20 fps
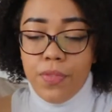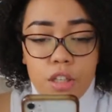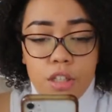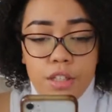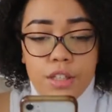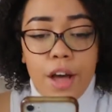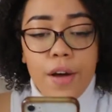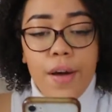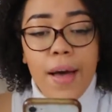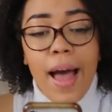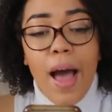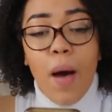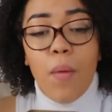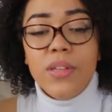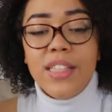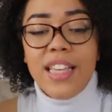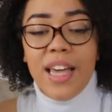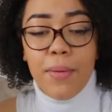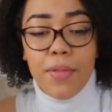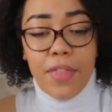So how
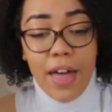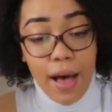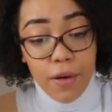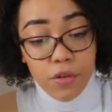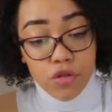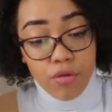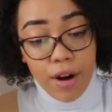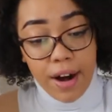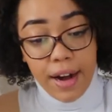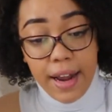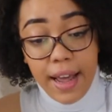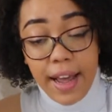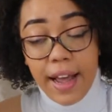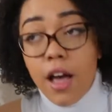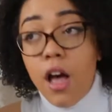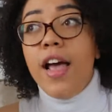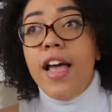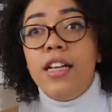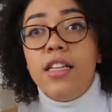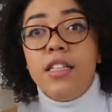was he with house
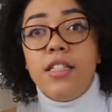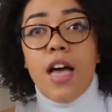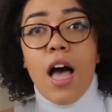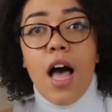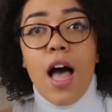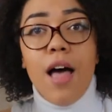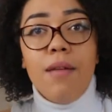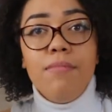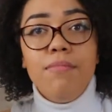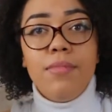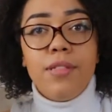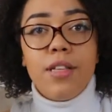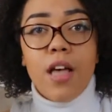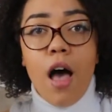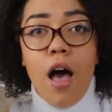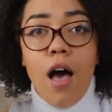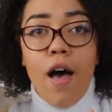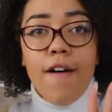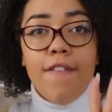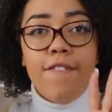training? In terms
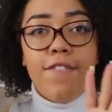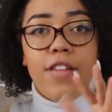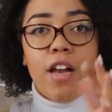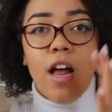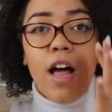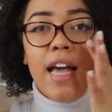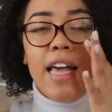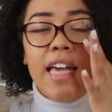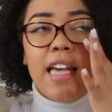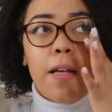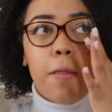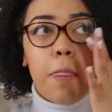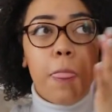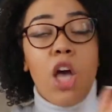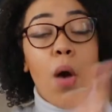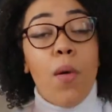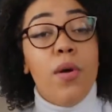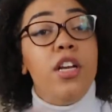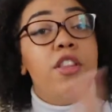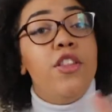of like
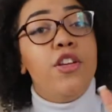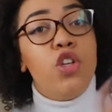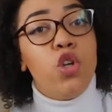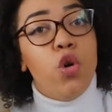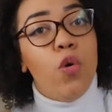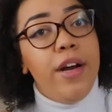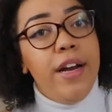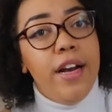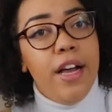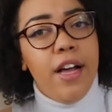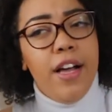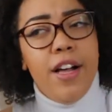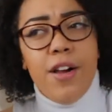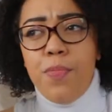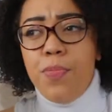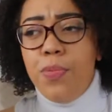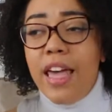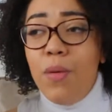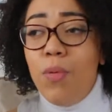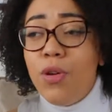going to the
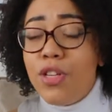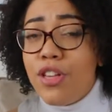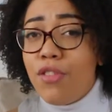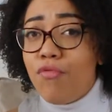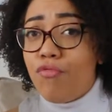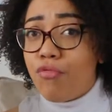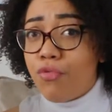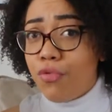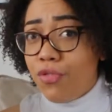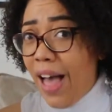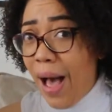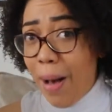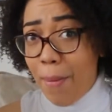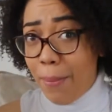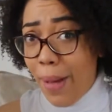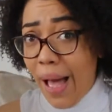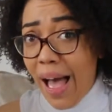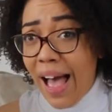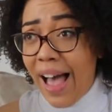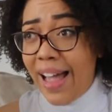toilet, he wasn't that
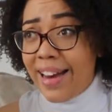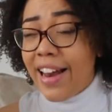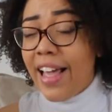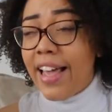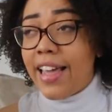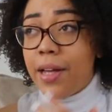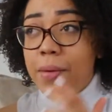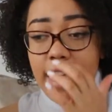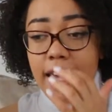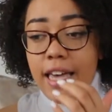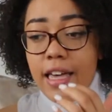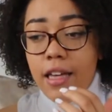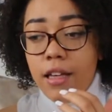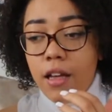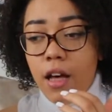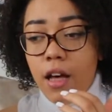bad. Like the